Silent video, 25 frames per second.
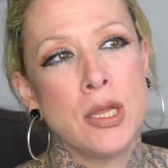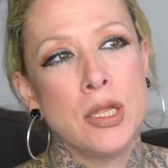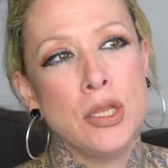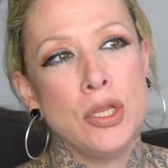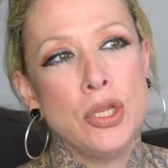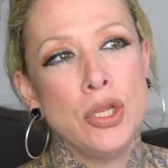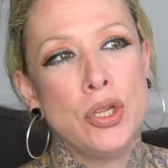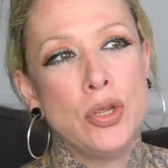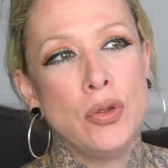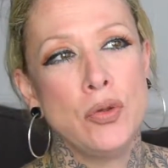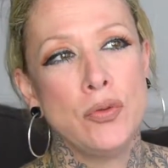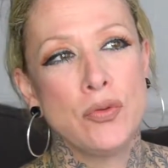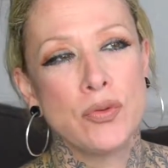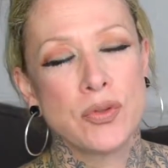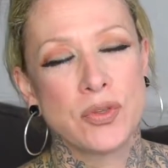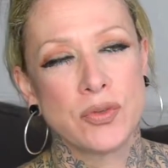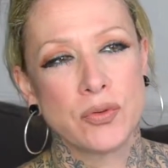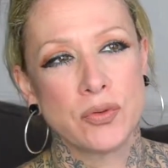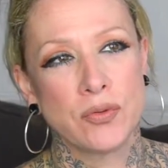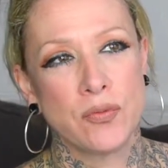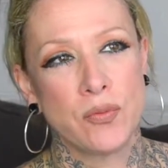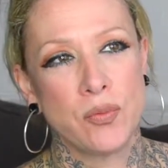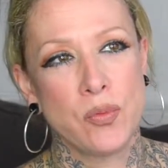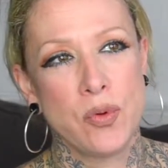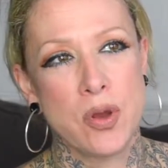knew the
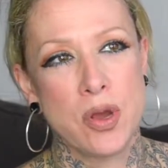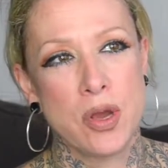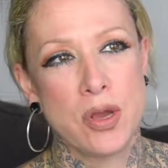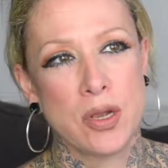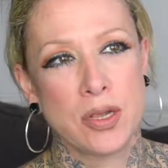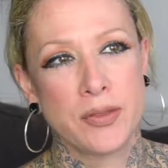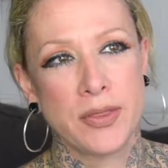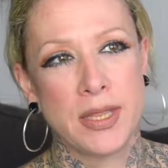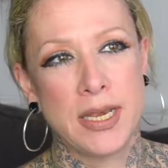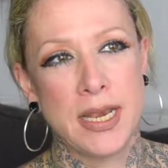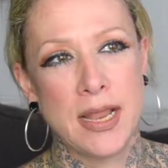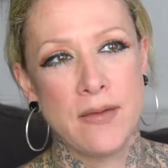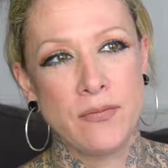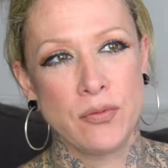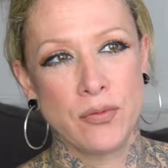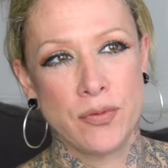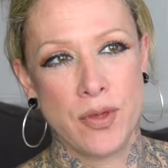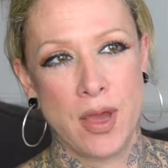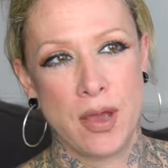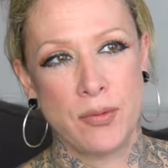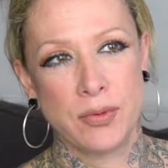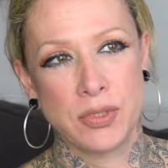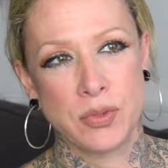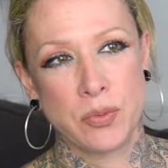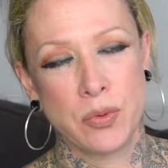sort of work, the level
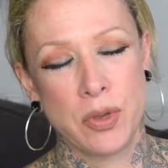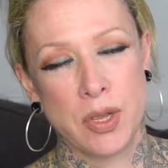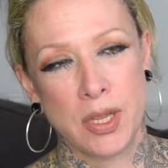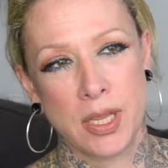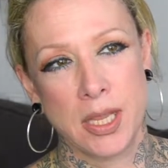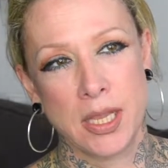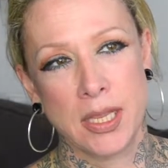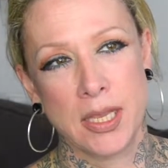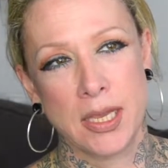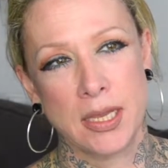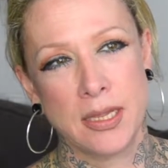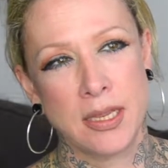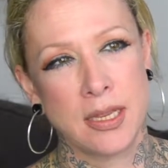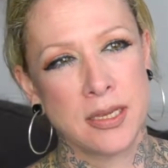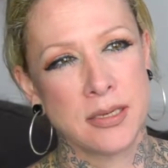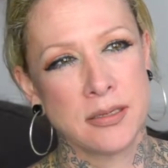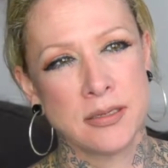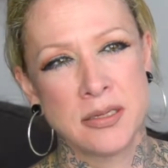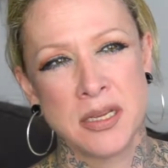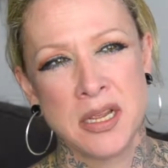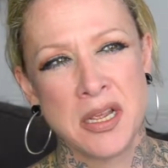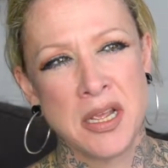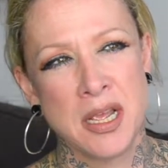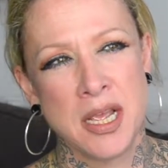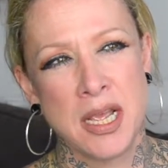that I was working at,
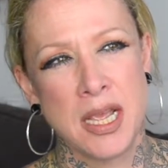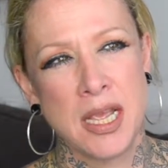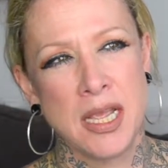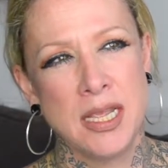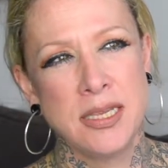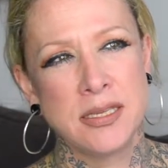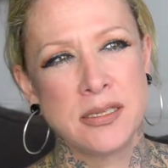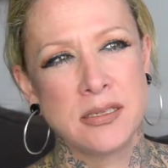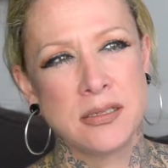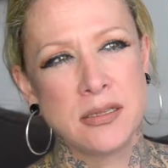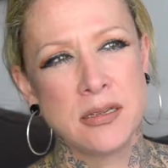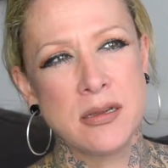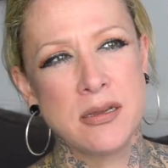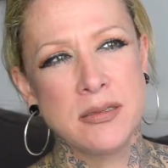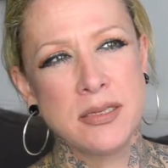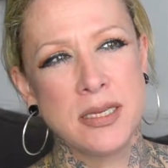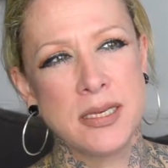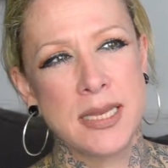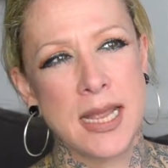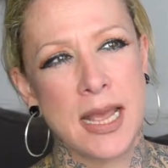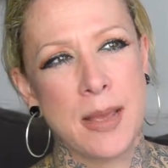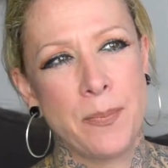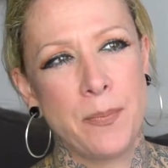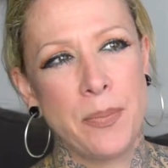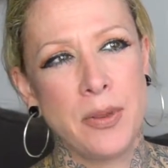and it started
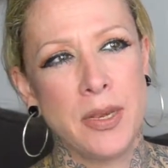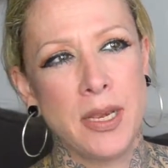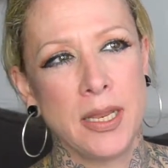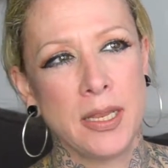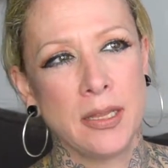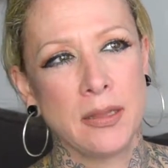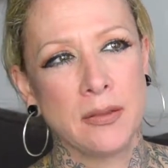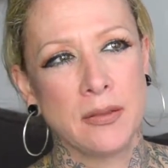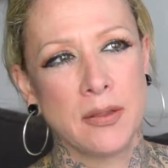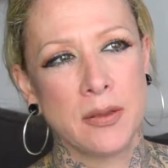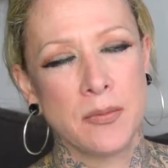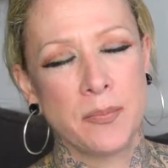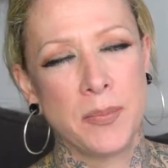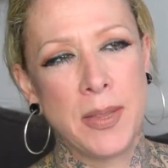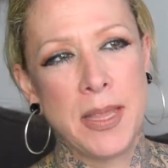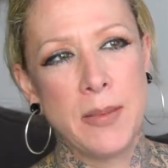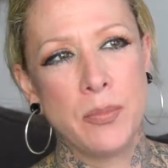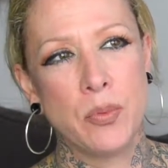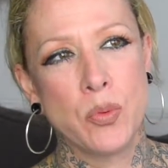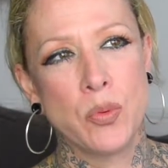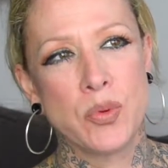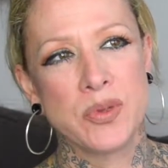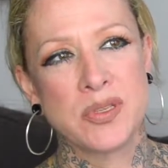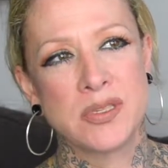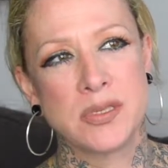happening that
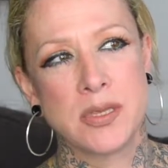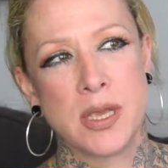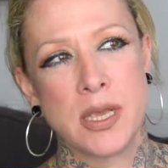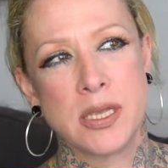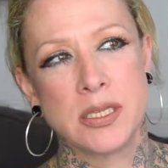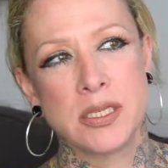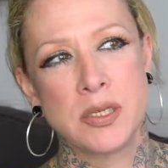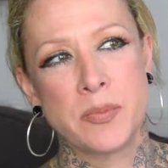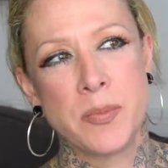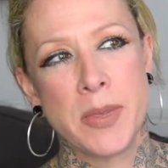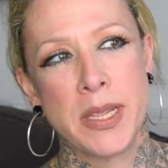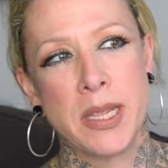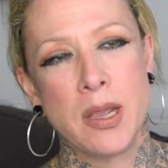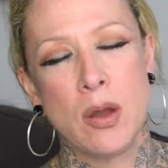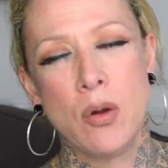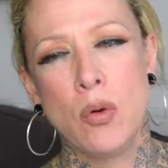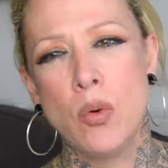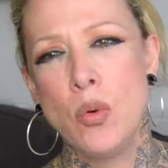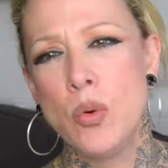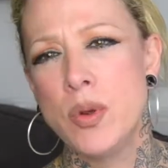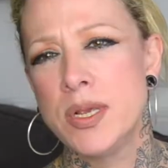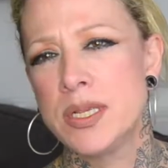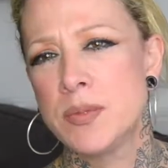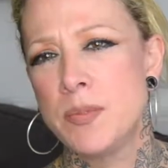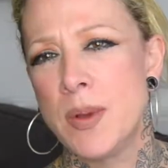people would say to me,
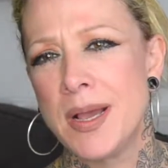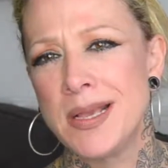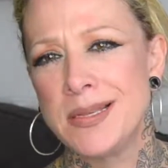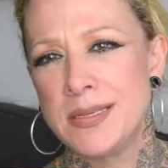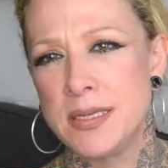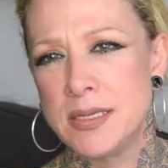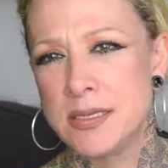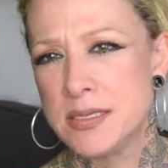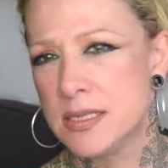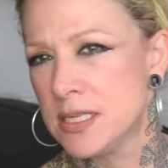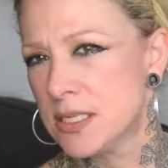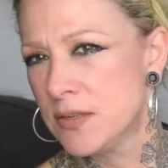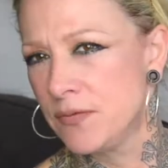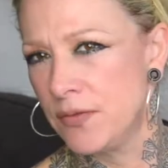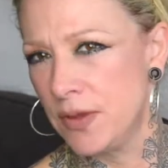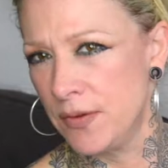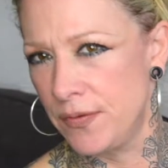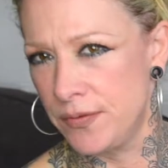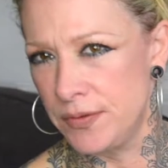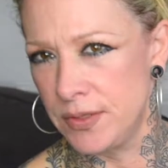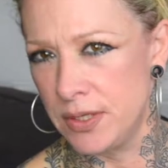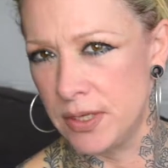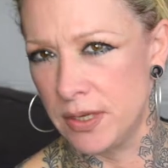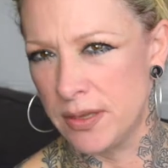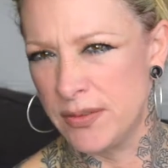"Oh, it's my sister's
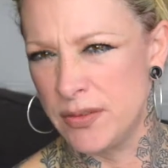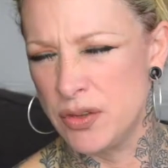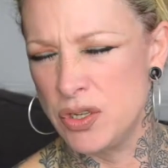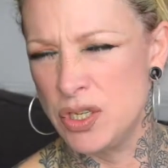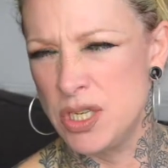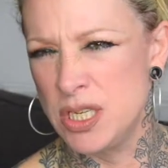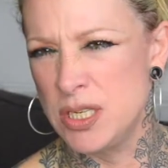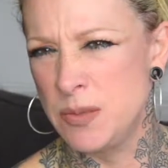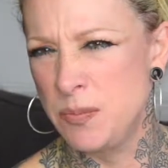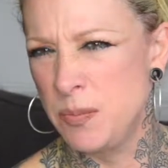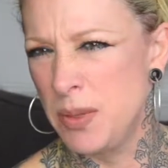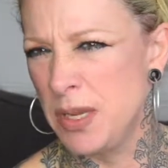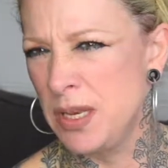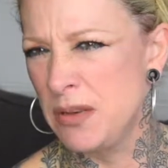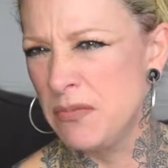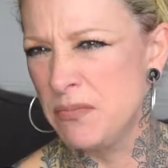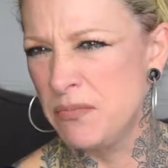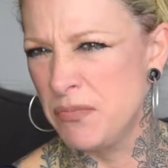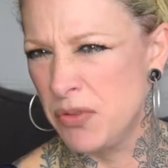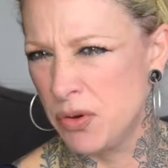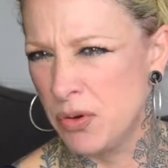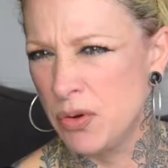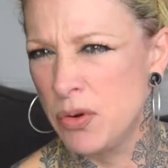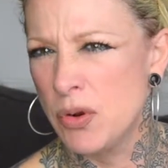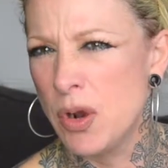50th and she's been
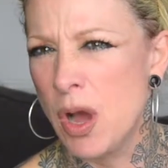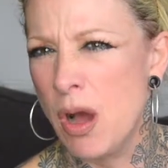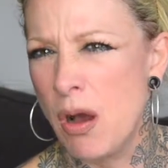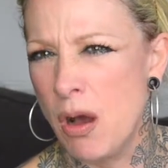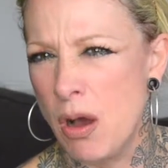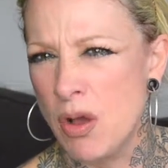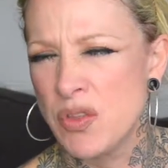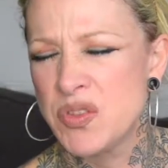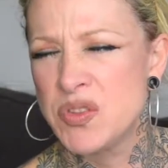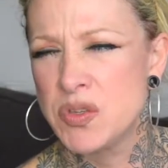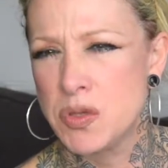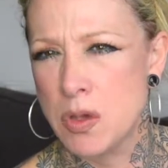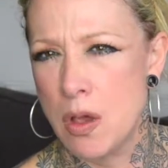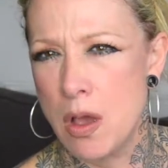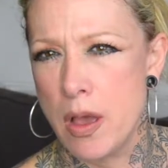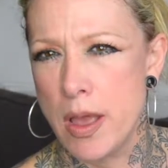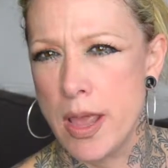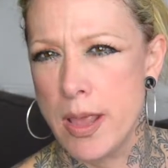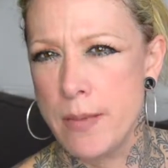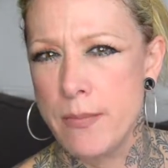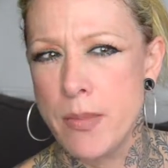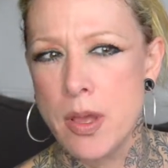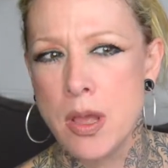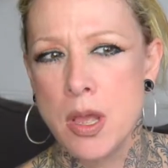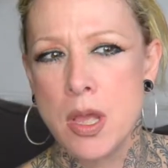through a hard
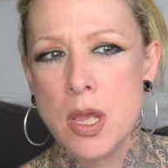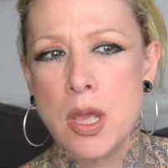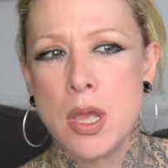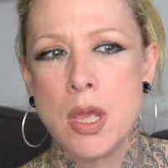time.